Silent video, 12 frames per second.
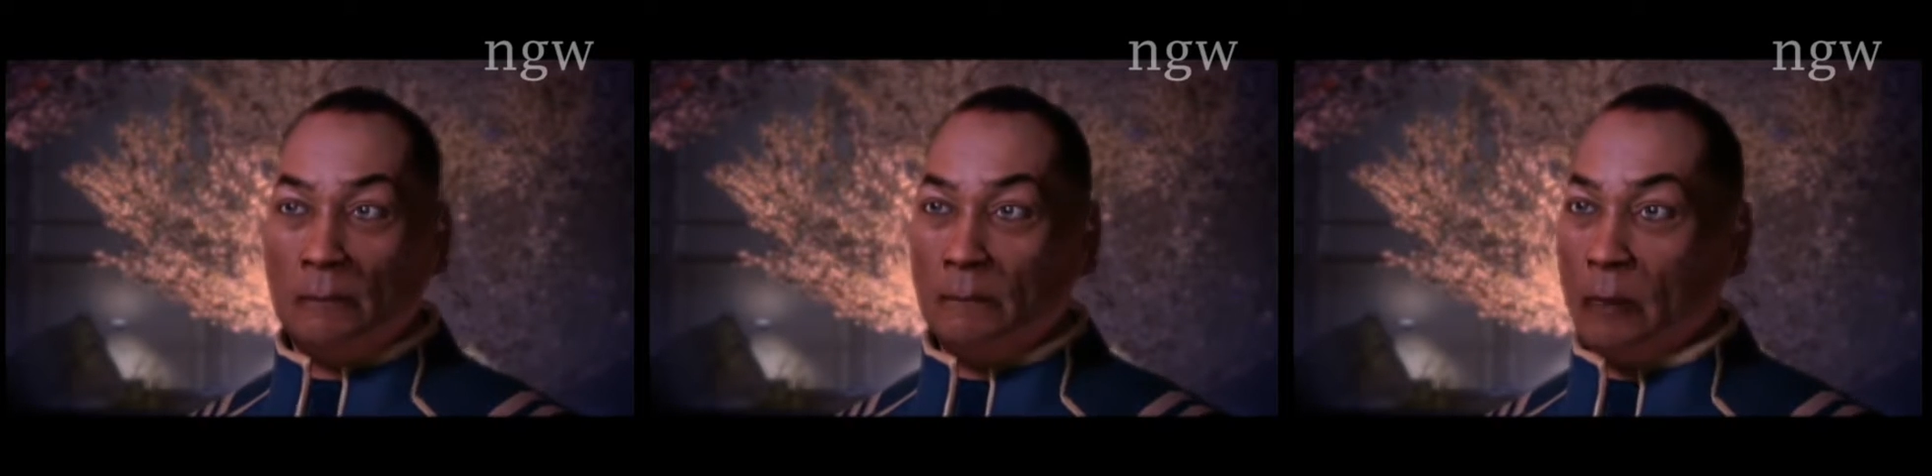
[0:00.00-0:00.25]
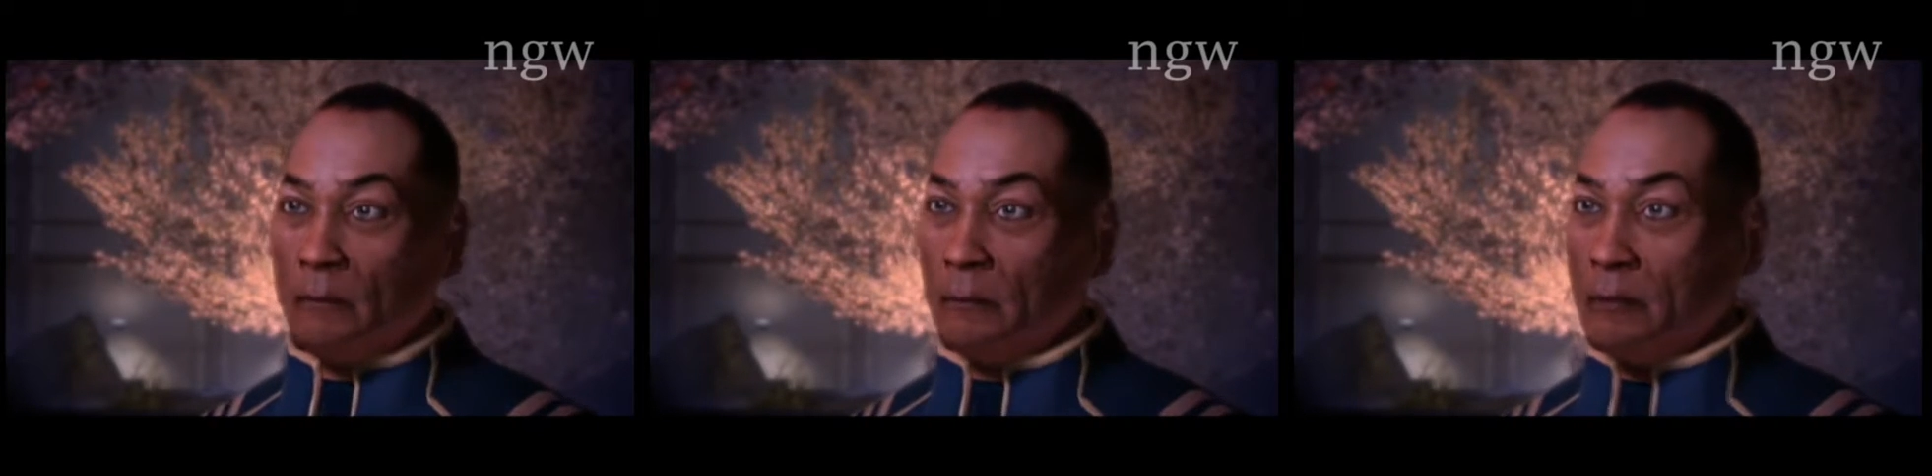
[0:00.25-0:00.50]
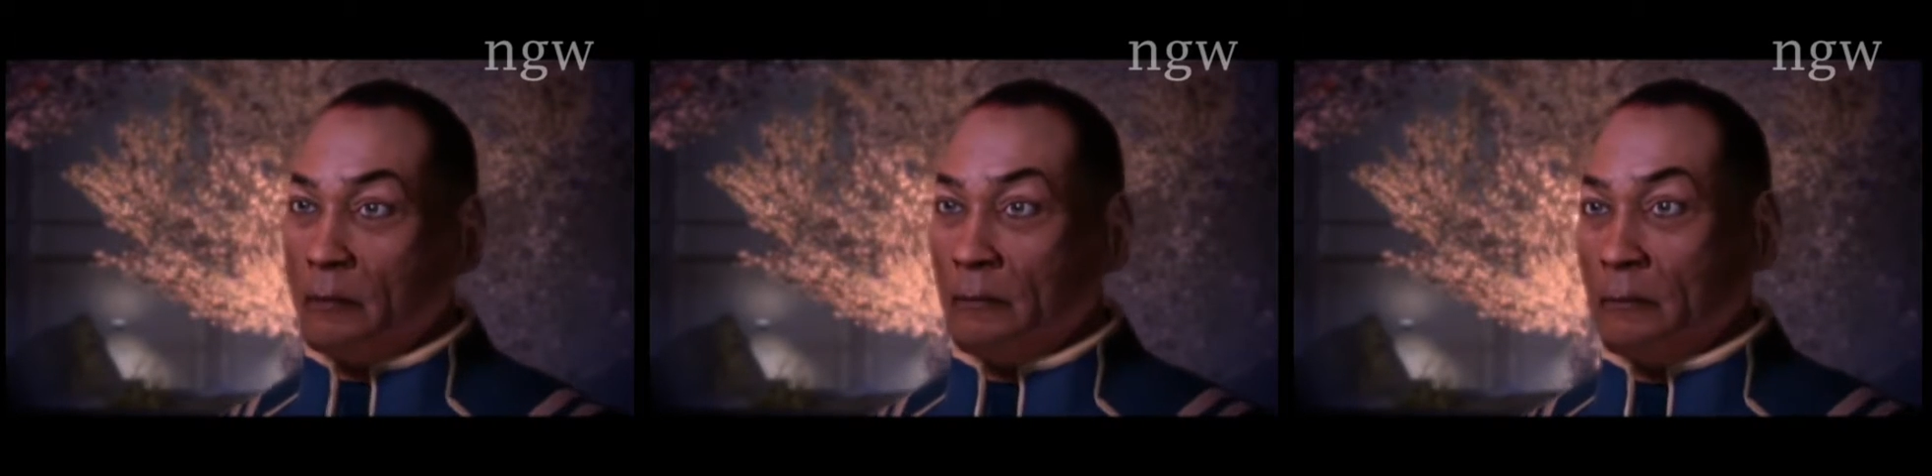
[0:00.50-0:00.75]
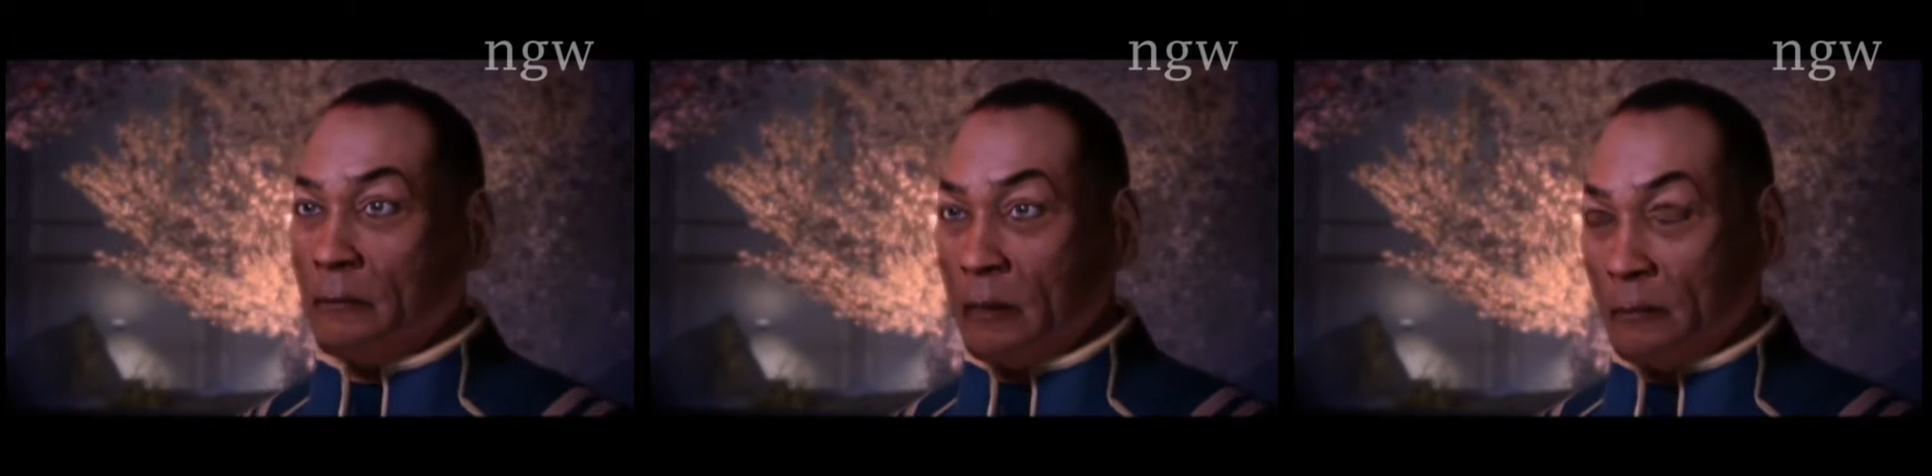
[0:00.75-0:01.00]
may have been
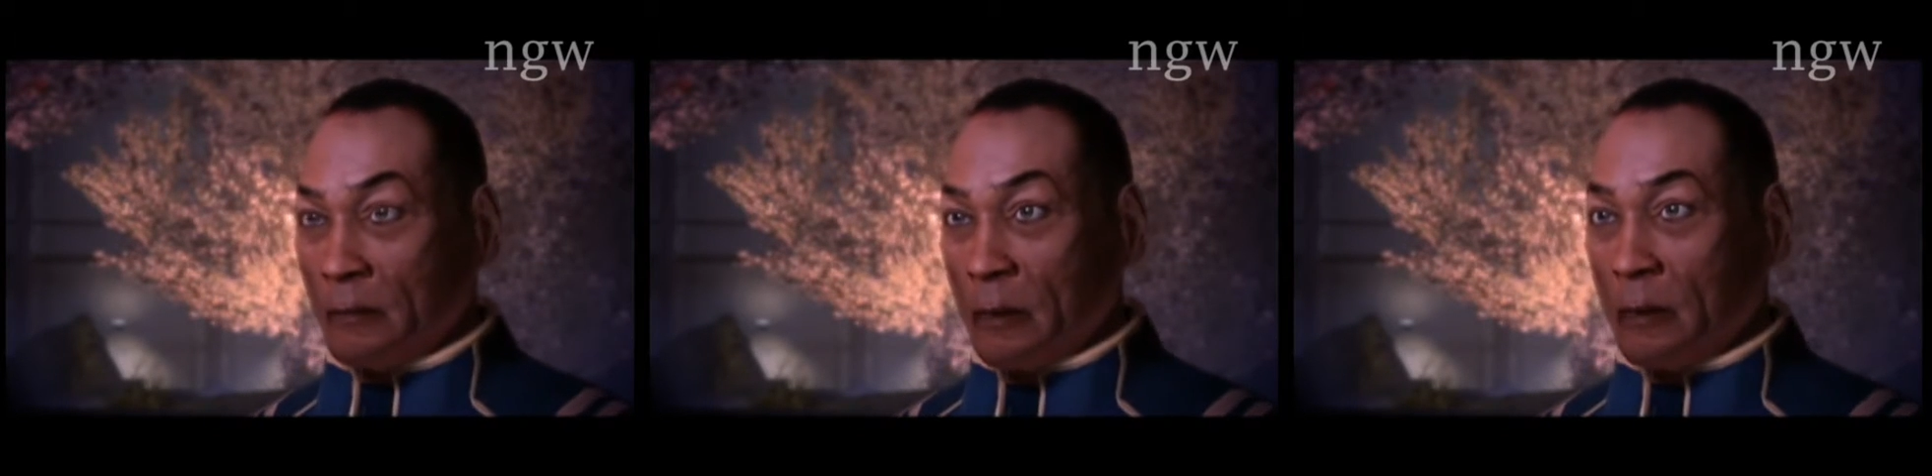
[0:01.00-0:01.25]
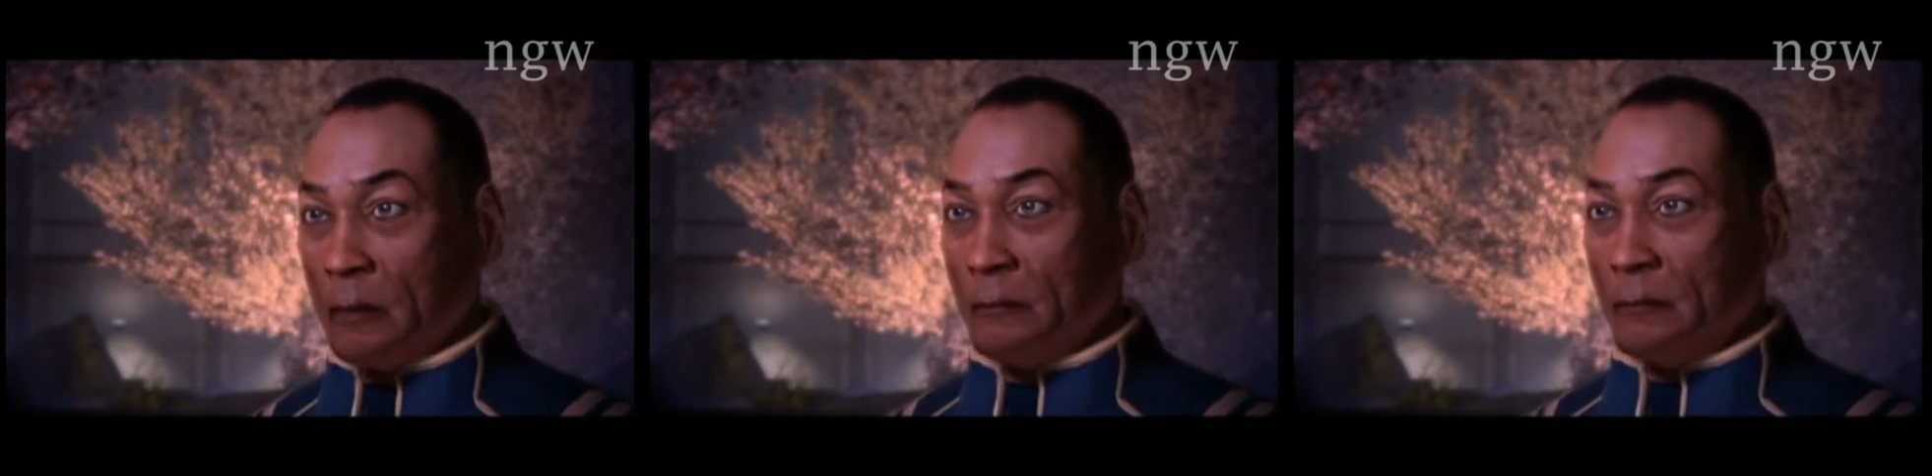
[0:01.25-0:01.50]
triggered by the beacon.